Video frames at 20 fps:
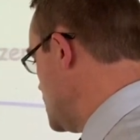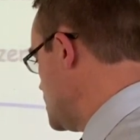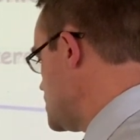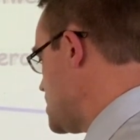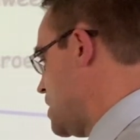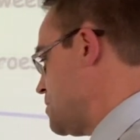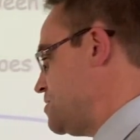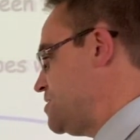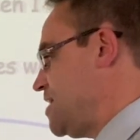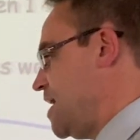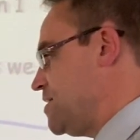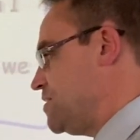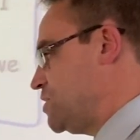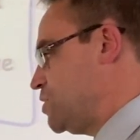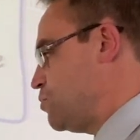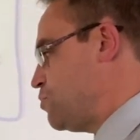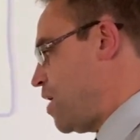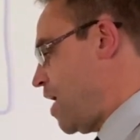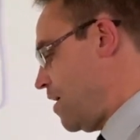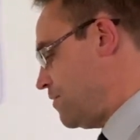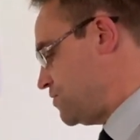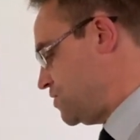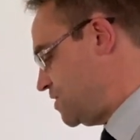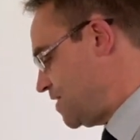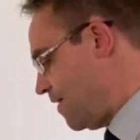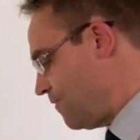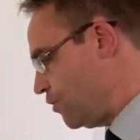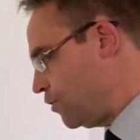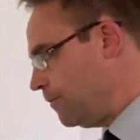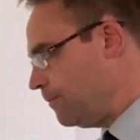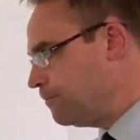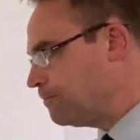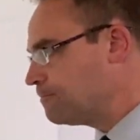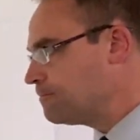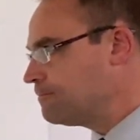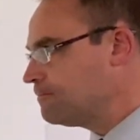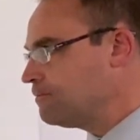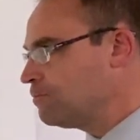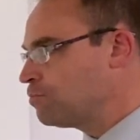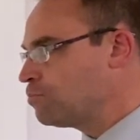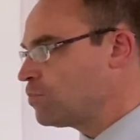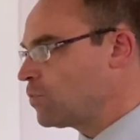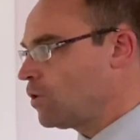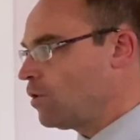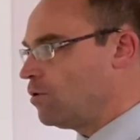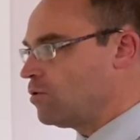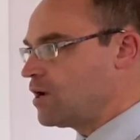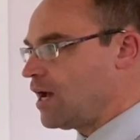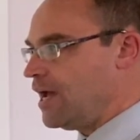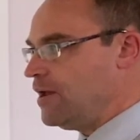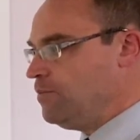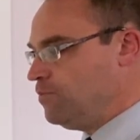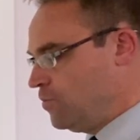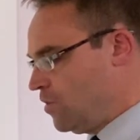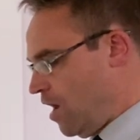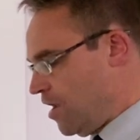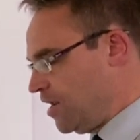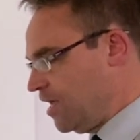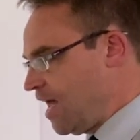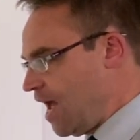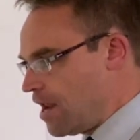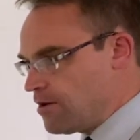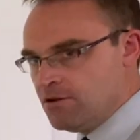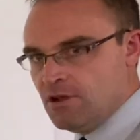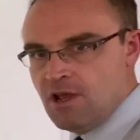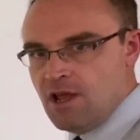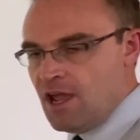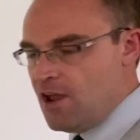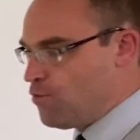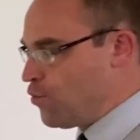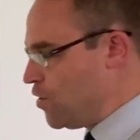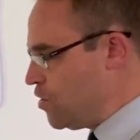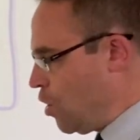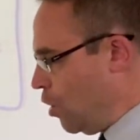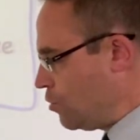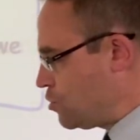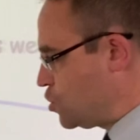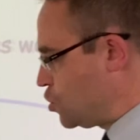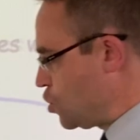times 10 to the power of 7. Okay? And again, if we're not